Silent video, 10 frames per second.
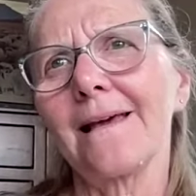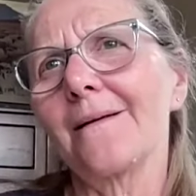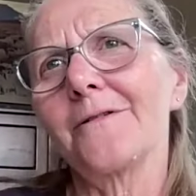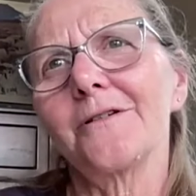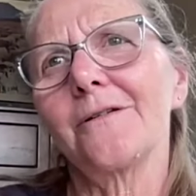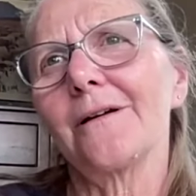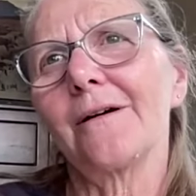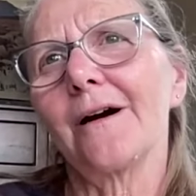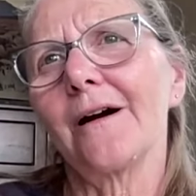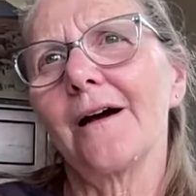And I'm sure
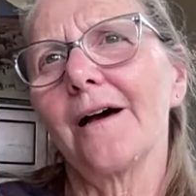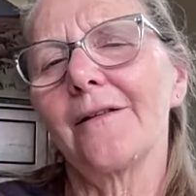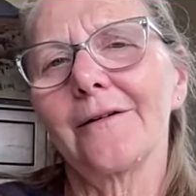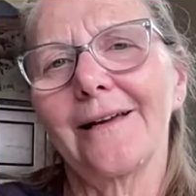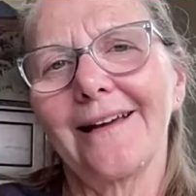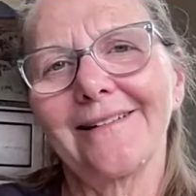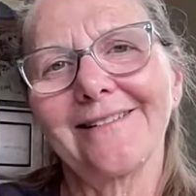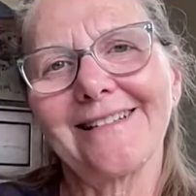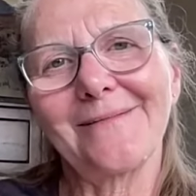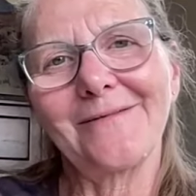there are other
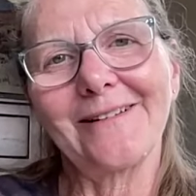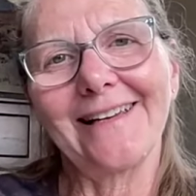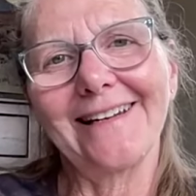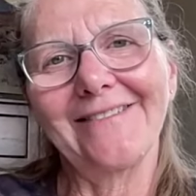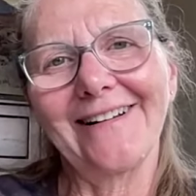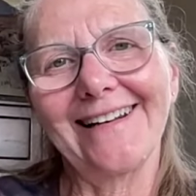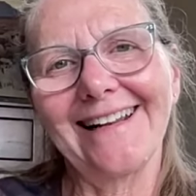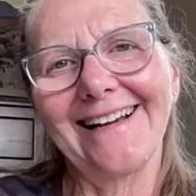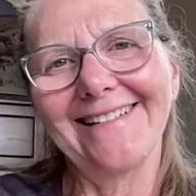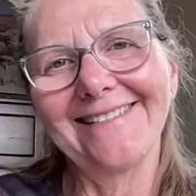candles I'm forgetting right
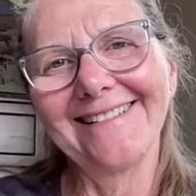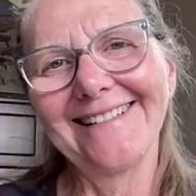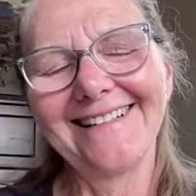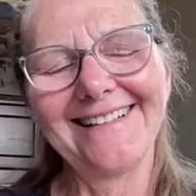now.